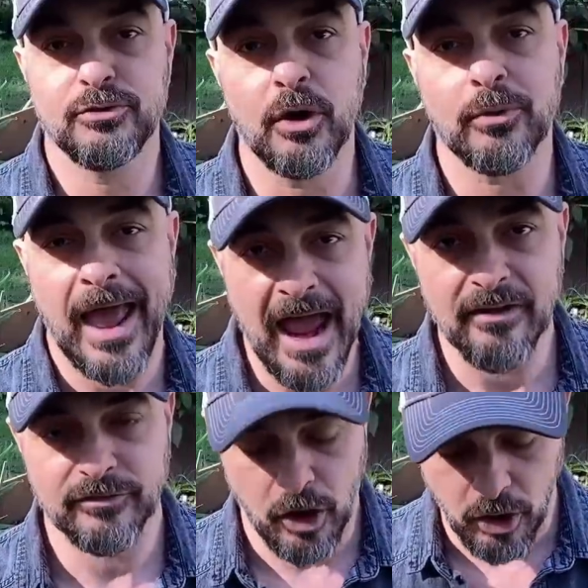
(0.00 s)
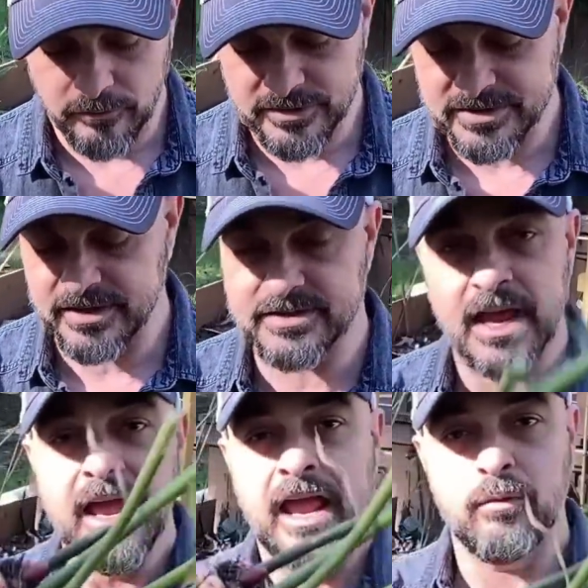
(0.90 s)
don't have to harvest this
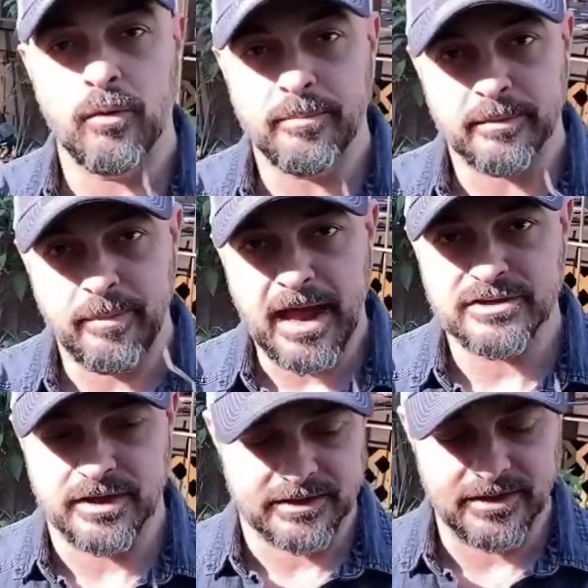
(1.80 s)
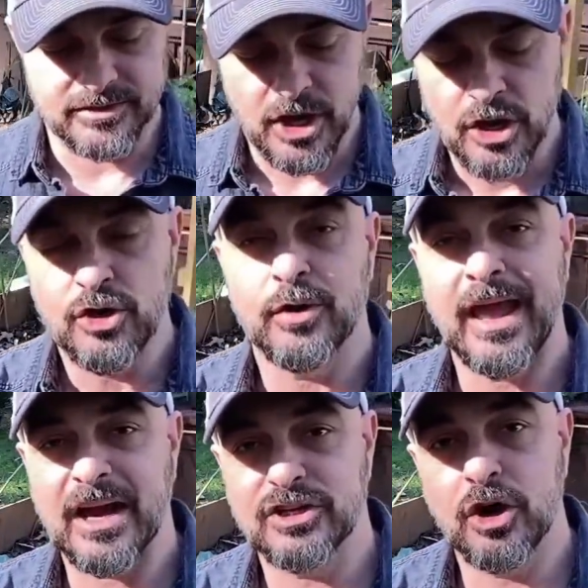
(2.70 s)
in one big batch like this. You can
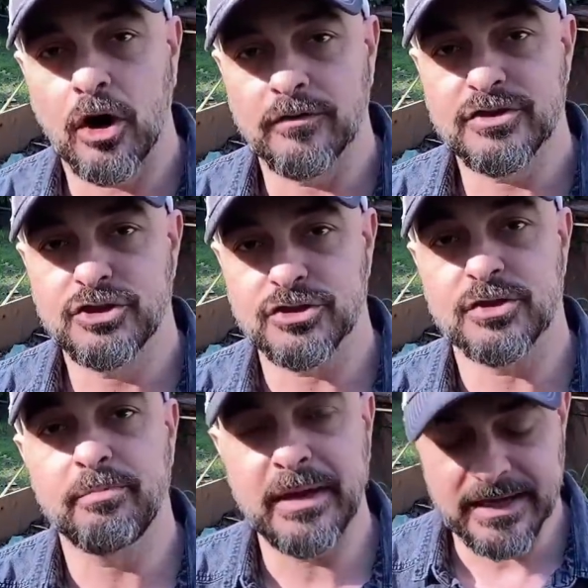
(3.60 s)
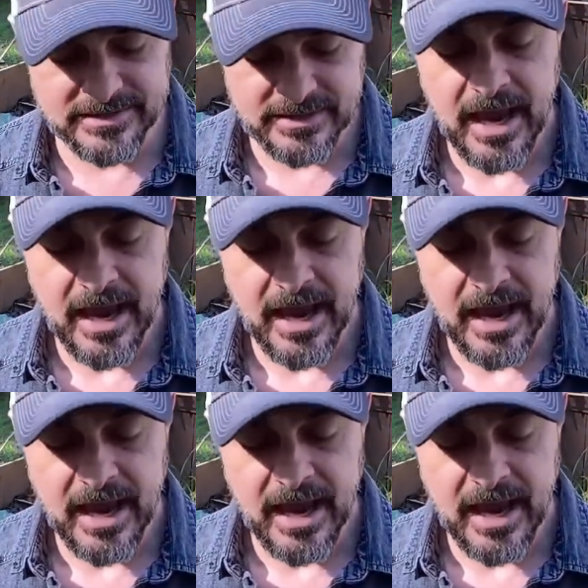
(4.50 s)
actually harvest just a piece,